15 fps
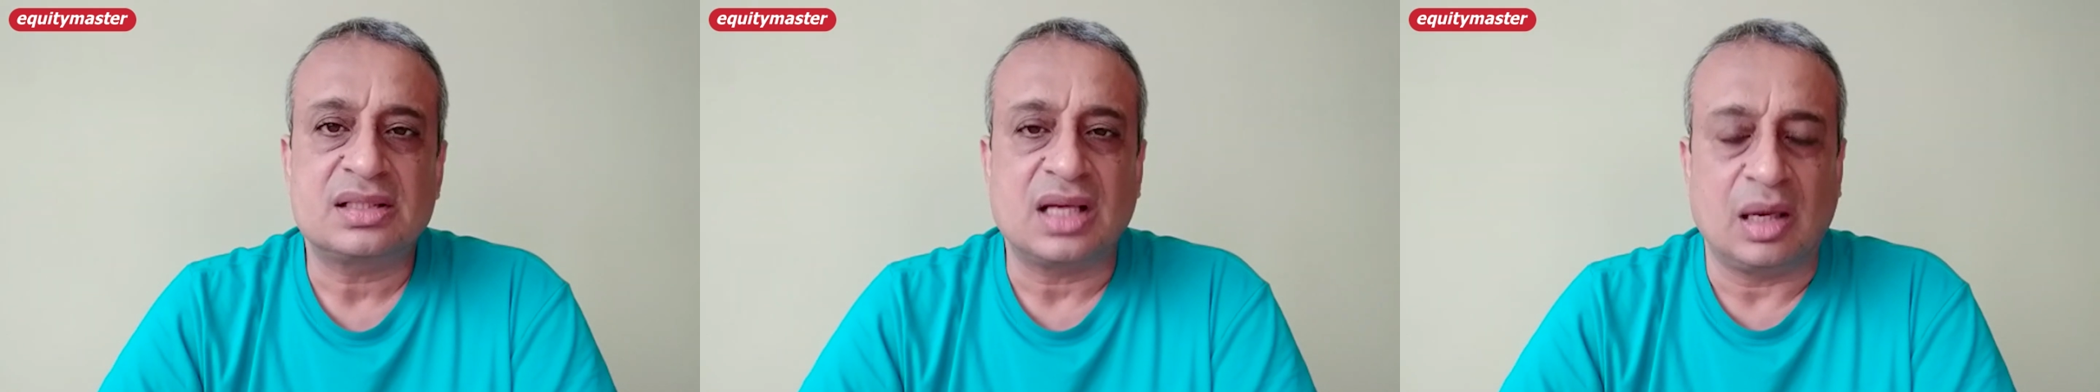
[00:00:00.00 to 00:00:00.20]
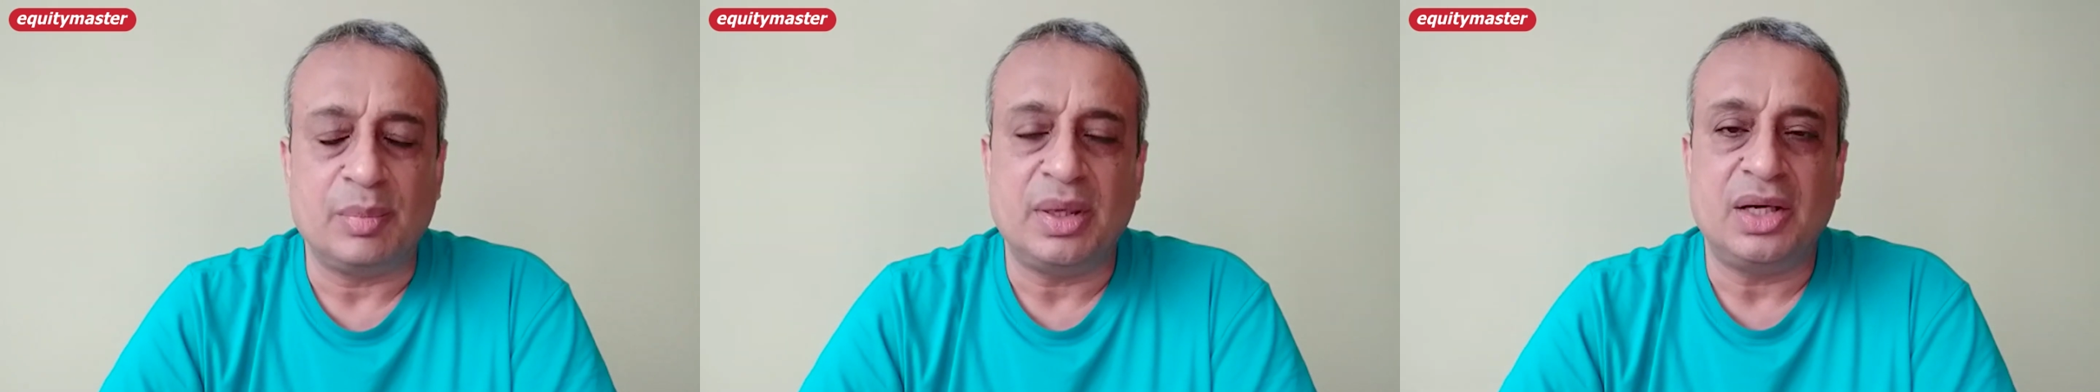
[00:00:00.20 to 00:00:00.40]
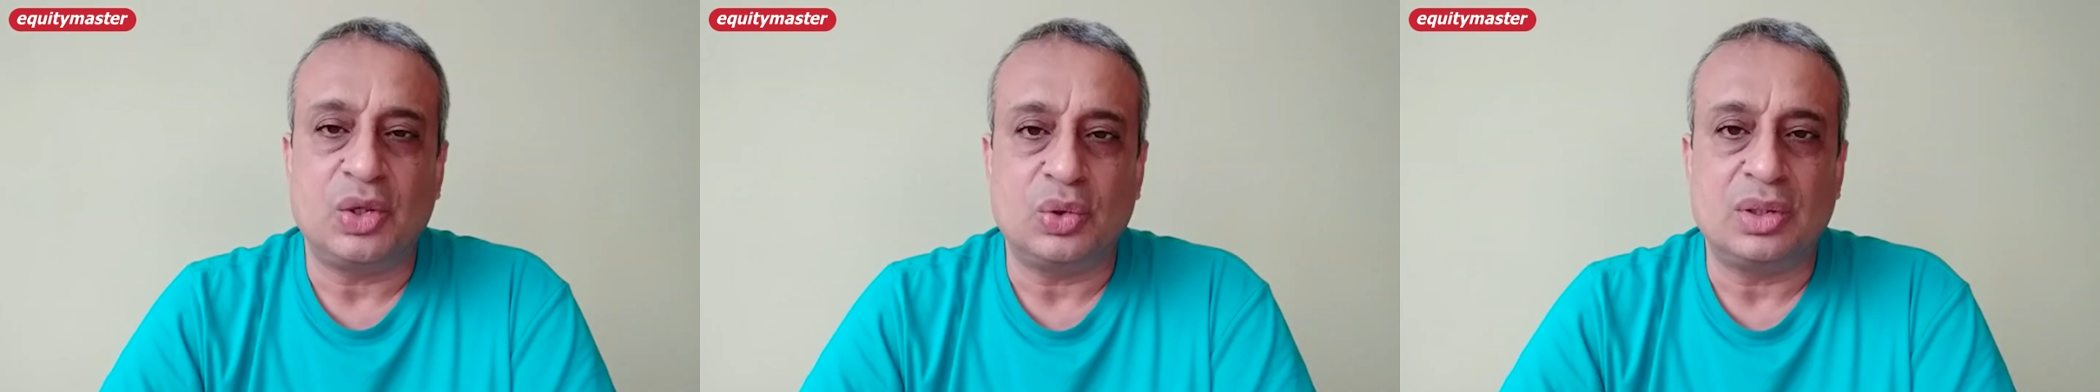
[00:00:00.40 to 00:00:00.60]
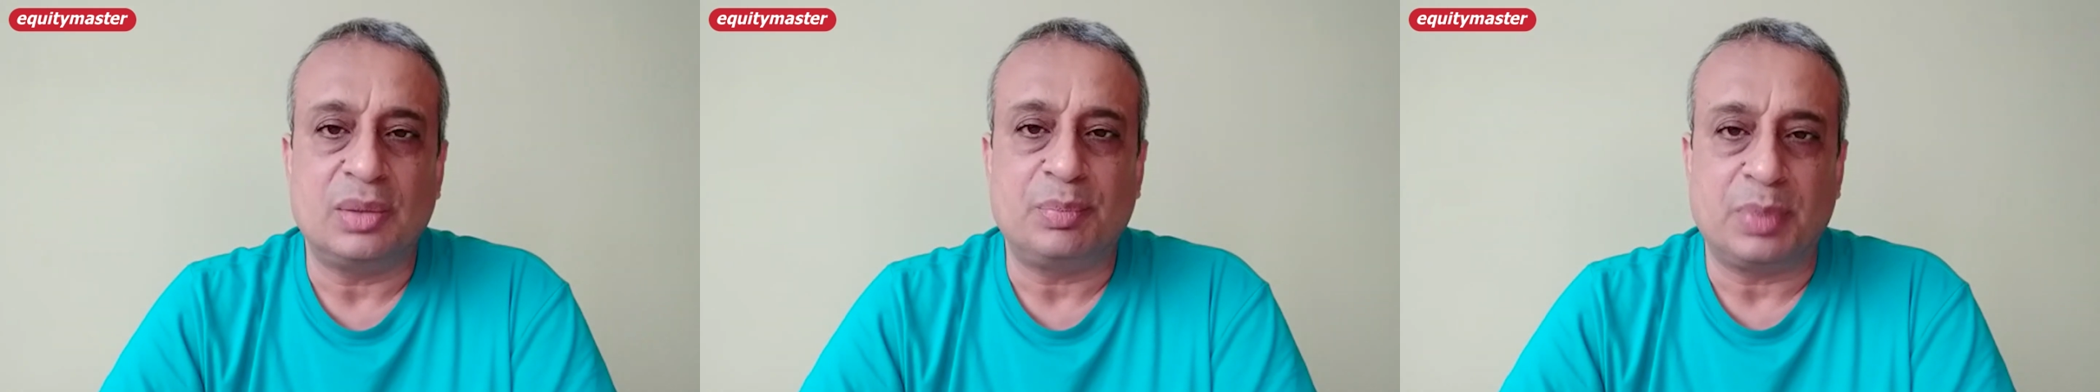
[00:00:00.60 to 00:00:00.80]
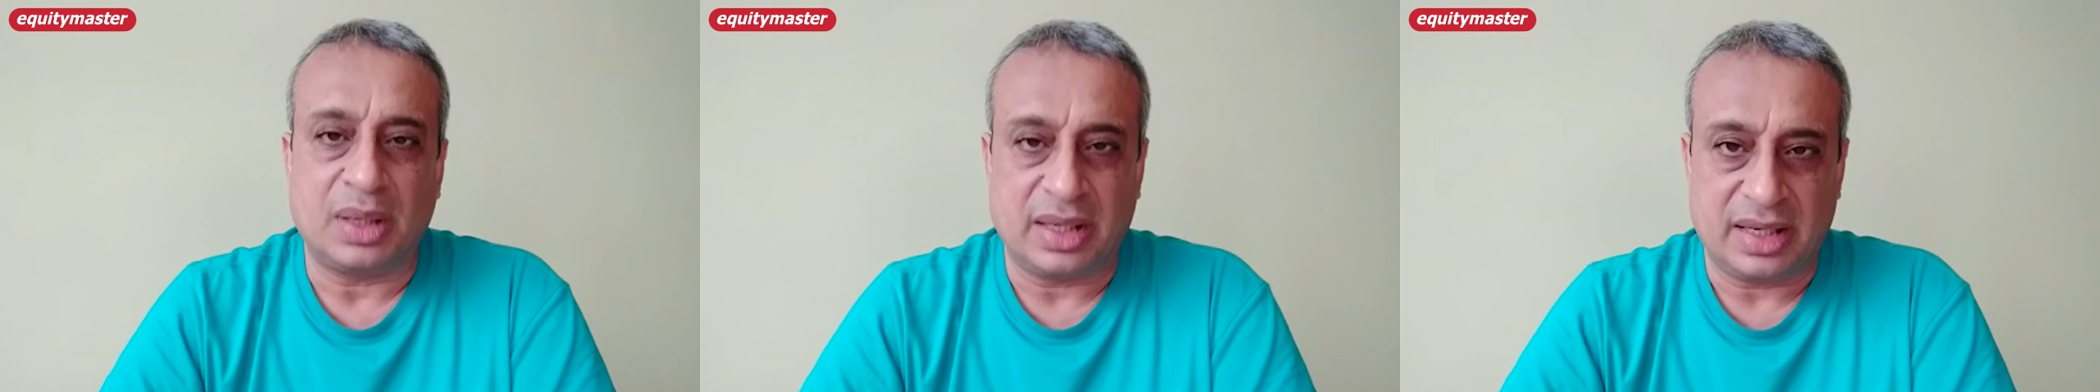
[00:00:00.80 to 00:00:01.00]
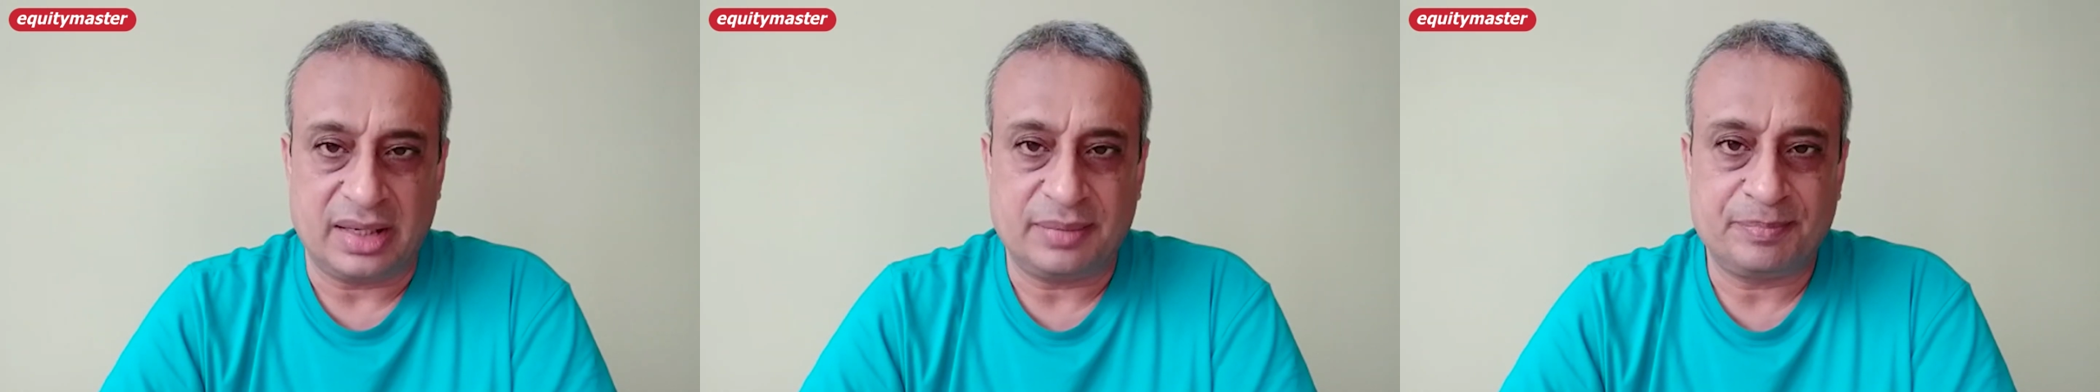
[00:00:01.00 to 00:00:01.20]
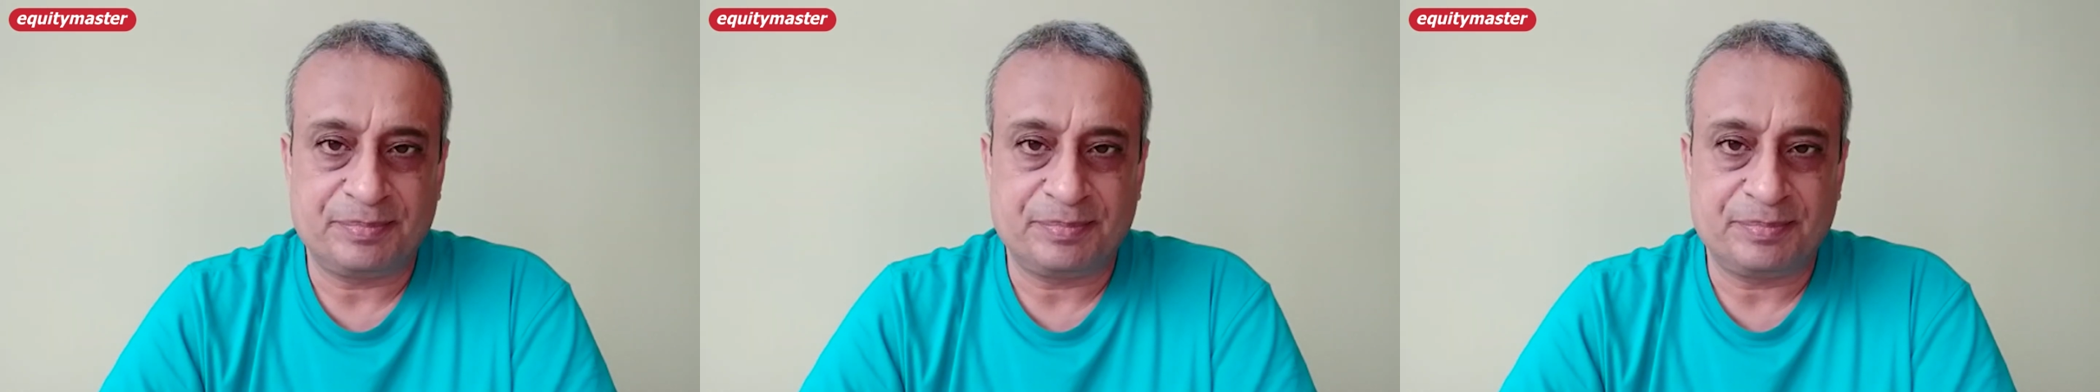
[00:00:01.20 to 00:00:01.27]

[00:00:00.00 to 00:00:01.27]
come into the play.